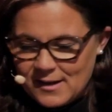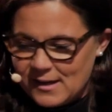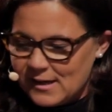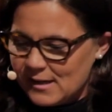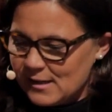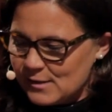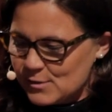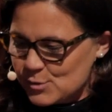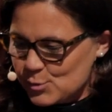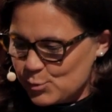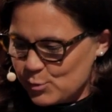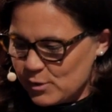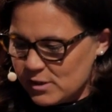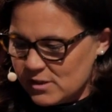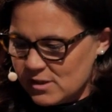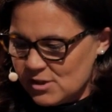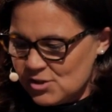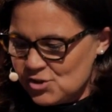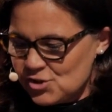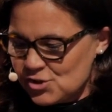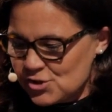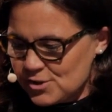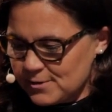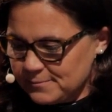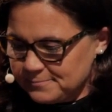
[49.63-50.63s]
in
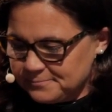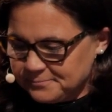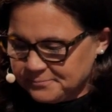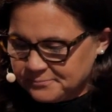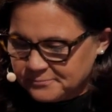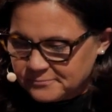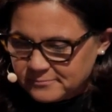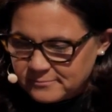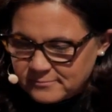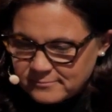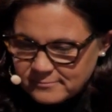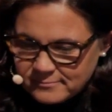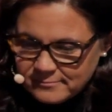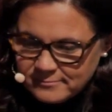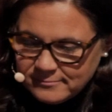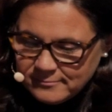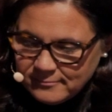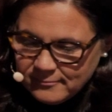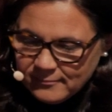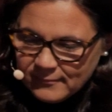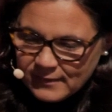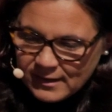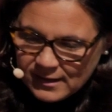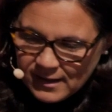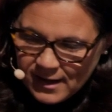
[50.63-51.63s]
Swedish.
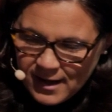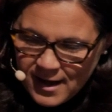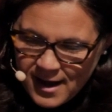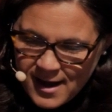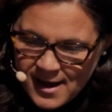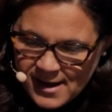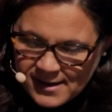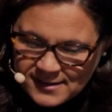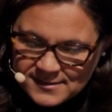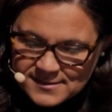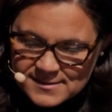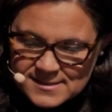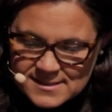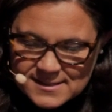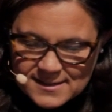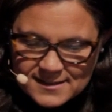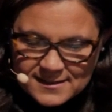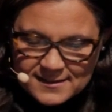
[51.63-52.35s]
And